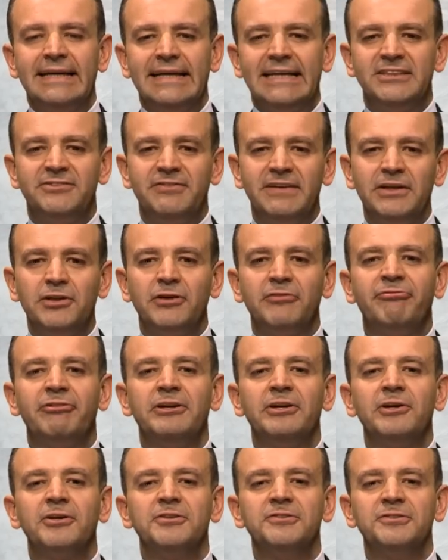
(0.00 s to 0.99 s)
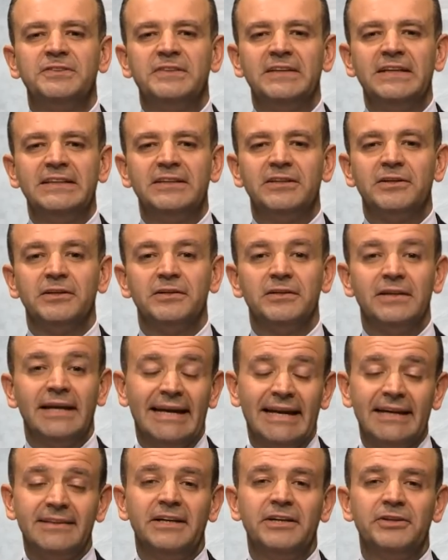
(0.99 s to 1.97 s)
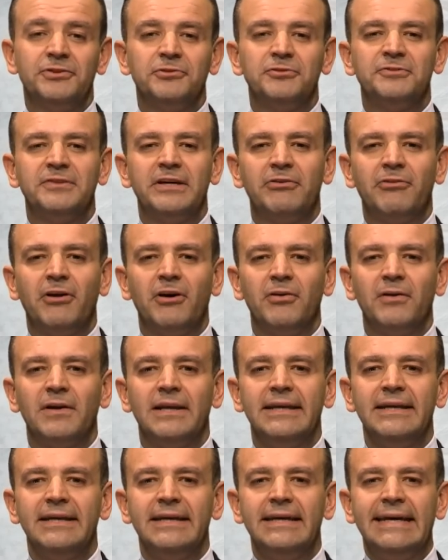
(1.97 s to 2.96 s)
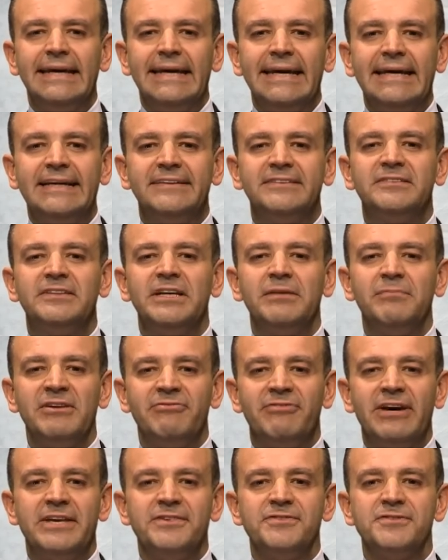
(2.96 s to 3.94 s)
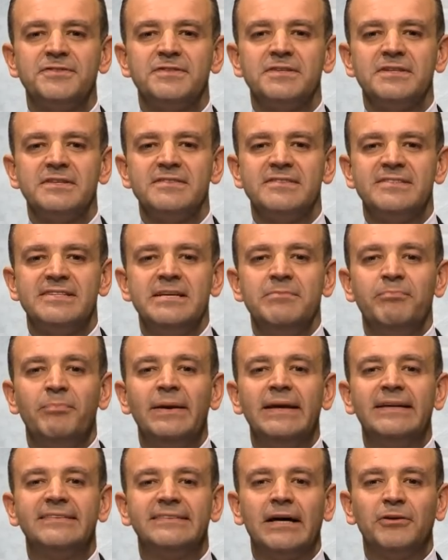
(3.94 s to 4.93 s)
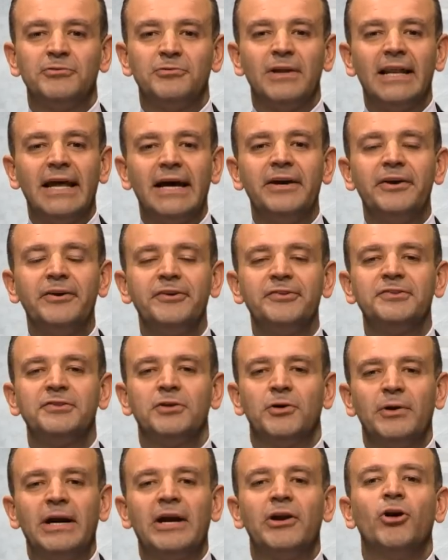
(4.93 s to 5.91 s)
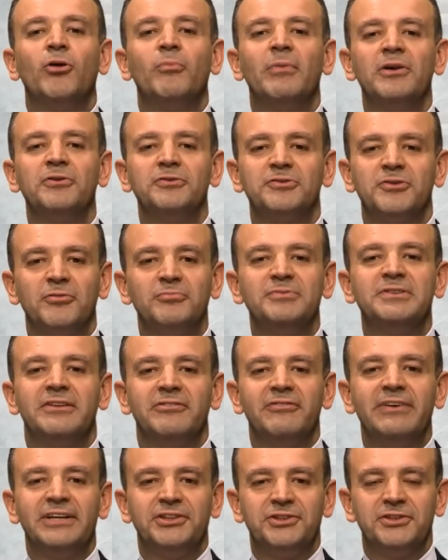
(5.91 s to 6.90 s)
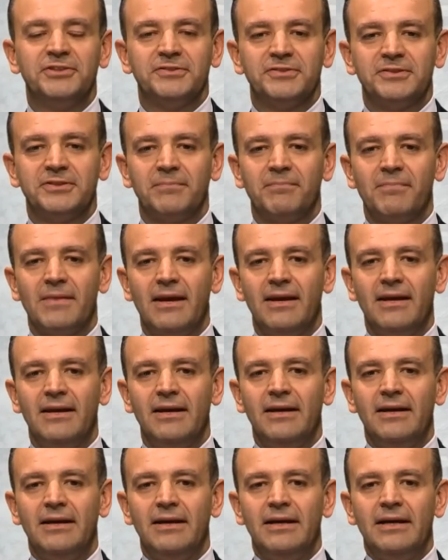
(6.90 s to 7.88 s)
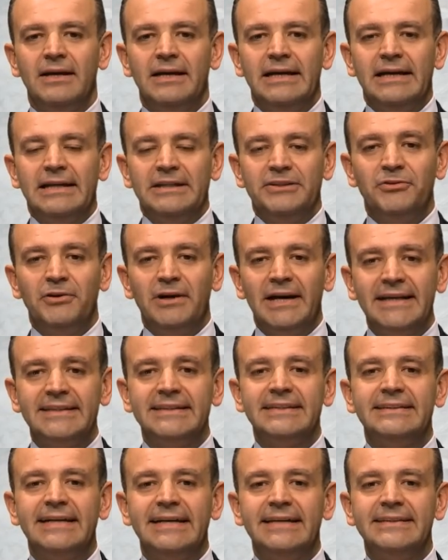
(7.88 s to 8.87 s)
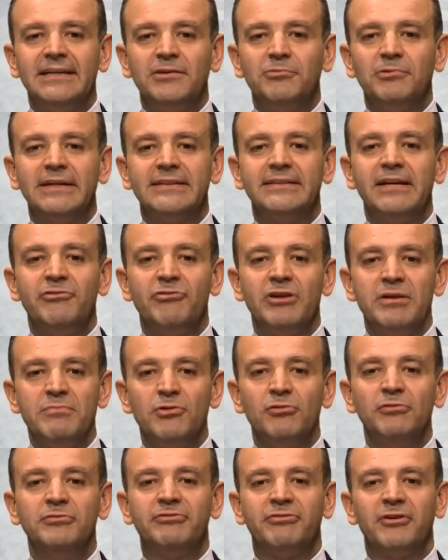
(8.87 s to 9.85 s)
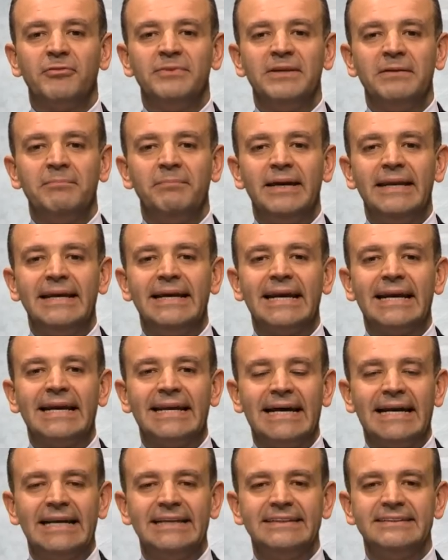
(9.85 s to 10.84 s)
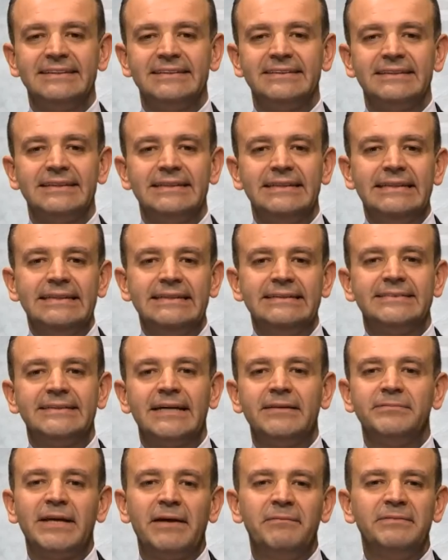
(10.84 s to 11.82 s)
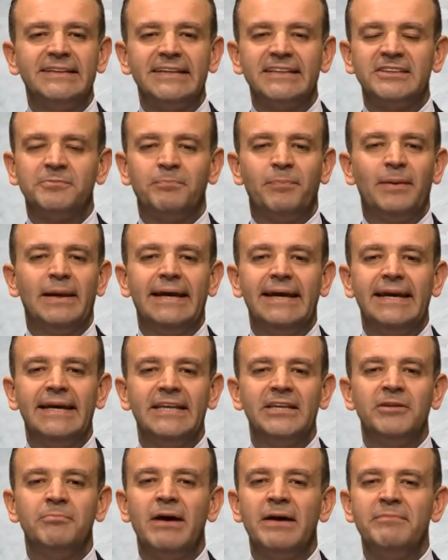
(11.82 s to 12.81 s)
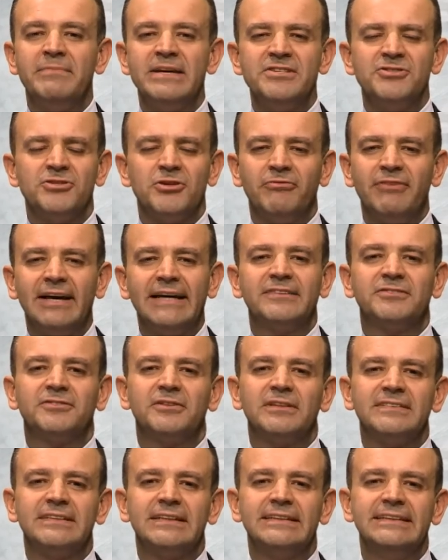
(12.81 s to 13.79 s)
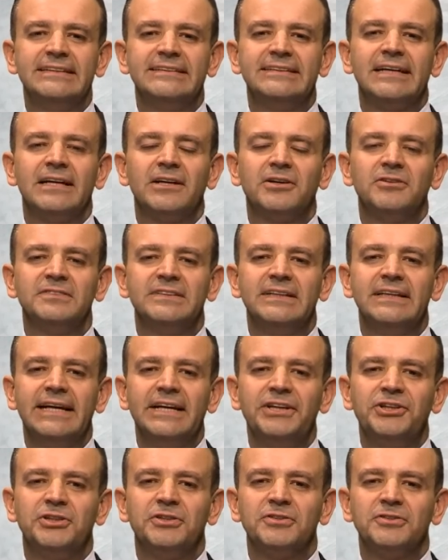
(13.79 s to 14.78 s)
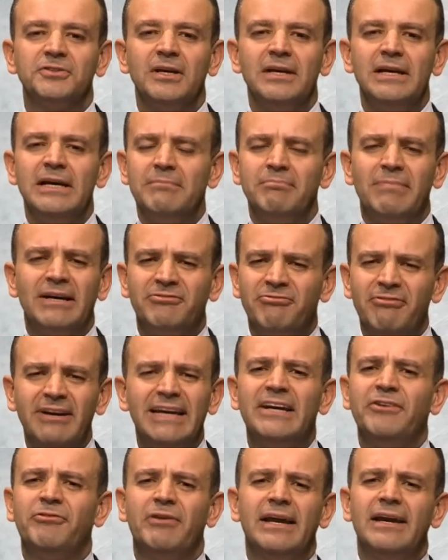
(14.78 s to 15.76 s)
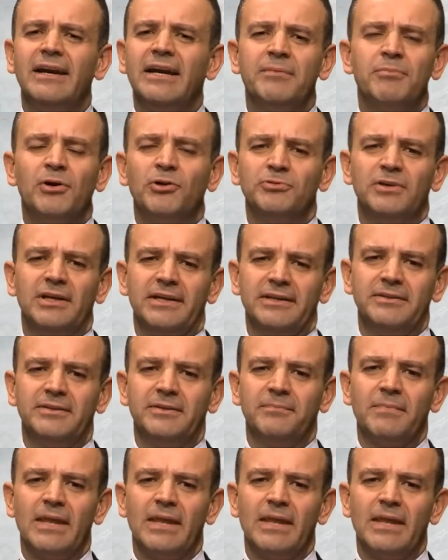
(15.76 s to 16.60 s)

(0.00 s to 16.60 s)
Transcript: is very often considered, and I dare to say wrongly, extreme events simply as outliers or anomalous observations. The related data were then removed from the empirical analysis, sometimes explained by means of extra statistical considerations, but very rarely modeled.